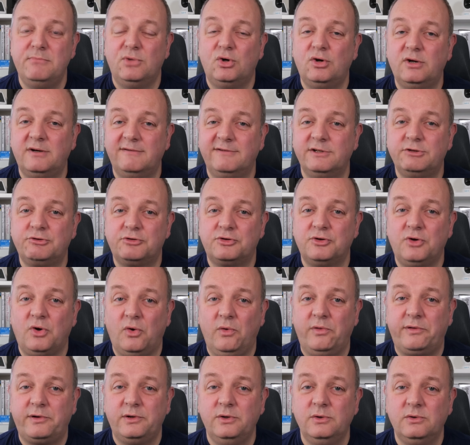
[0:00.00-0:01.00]
more of a
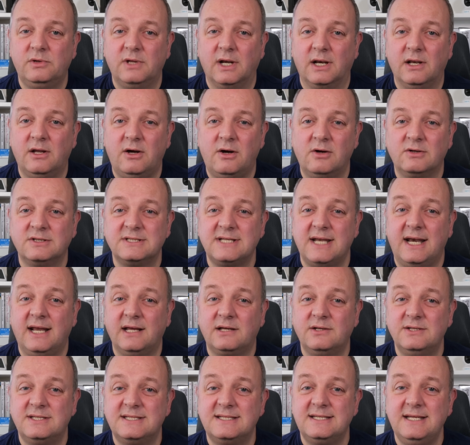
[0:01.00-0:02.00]
trawl through the logs, and I
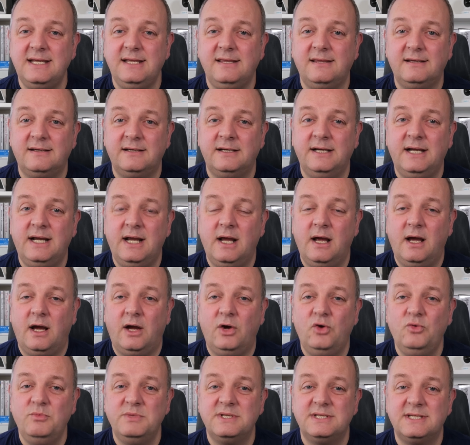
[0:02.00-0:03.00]
could see that
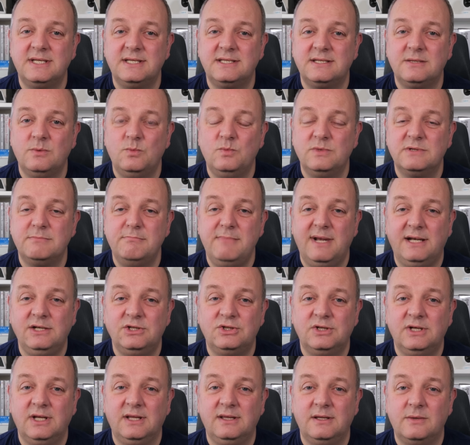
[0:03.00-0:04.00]
Home Assistant was
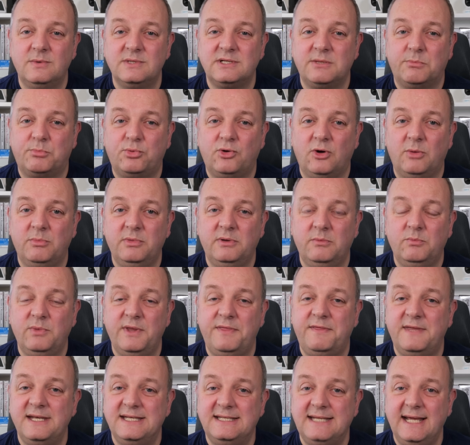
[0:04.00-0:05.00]
mentioning there was a problem
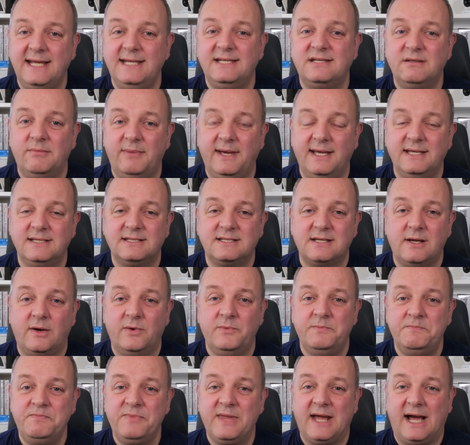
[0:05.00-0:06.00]
with the database,
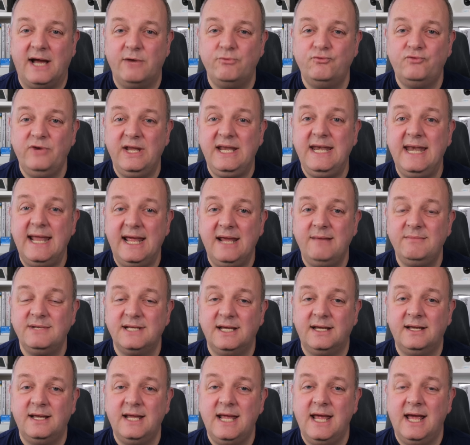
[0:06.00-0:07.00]
so I renamed
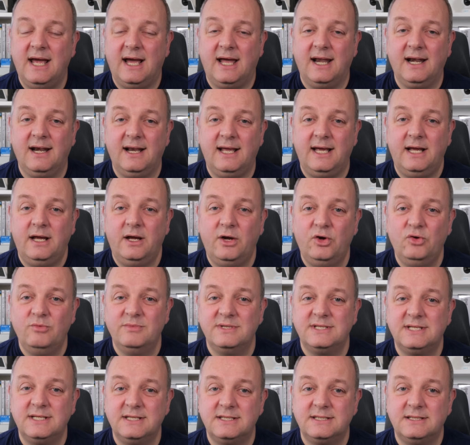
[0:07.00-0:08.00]
it and let Home
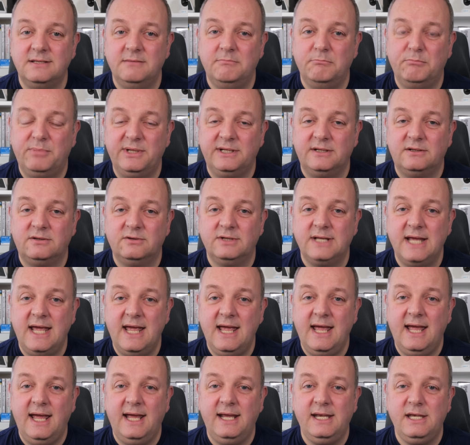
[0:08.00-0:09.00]
Assistant build
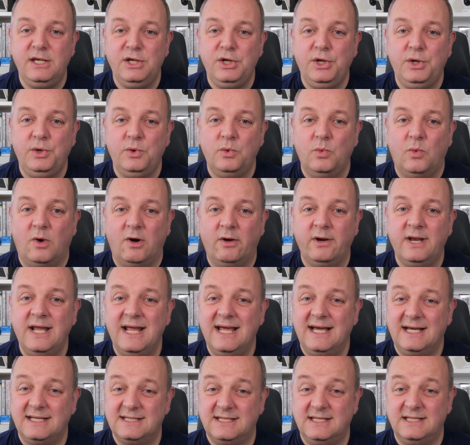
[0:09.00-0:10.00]
a new one
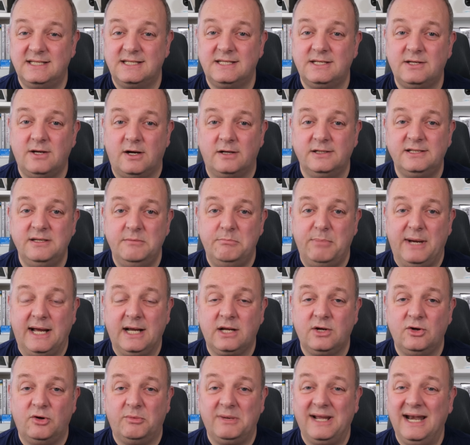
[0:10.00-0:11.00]
as it started
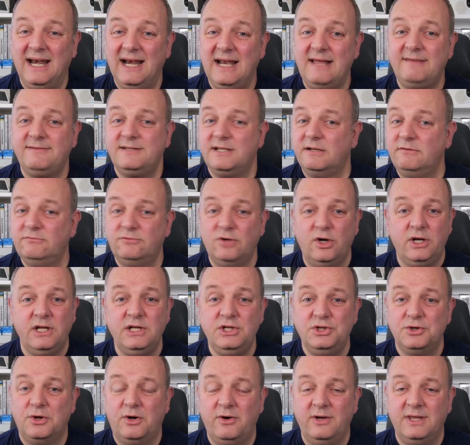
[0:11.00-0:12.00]
back up and left it
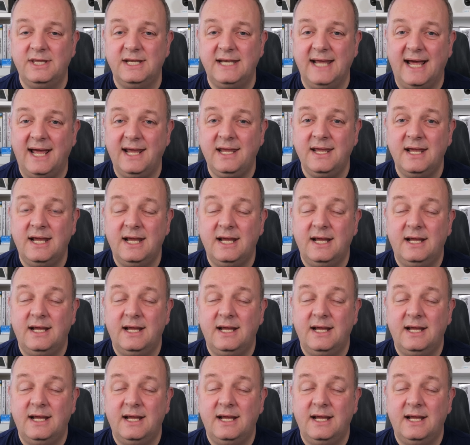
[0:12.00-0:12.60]
running during the day,